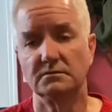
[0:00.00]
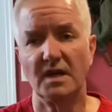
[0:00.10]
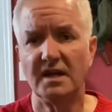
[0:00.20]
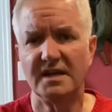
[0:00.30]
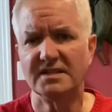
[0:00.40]

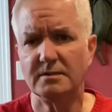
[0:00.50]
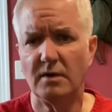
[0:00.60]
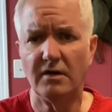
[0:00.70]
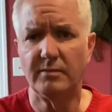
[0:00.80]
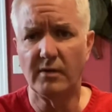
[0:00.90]
yes, I'm
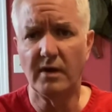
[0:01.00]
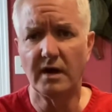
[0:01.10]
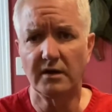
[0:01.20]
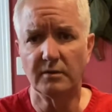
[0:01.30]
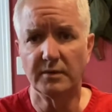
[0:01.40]
off my
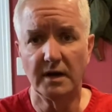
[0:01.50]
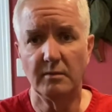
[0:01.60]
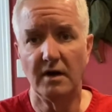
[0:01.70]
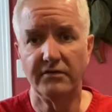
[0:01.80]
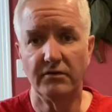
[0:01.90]
rocker, but I'm
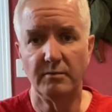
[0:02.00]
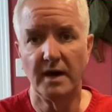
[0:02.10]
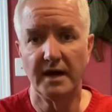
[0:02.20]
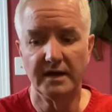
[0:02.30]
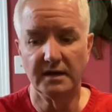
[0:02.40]
off of
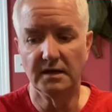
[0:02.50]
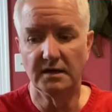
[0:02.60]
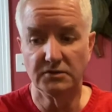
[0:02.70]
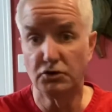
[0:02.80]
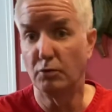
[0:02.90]
my
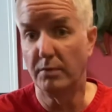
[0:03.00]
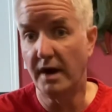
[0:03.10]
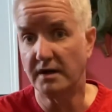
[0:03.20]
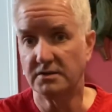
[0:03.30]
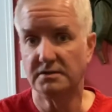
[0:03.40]

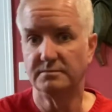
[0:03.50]
soapbox.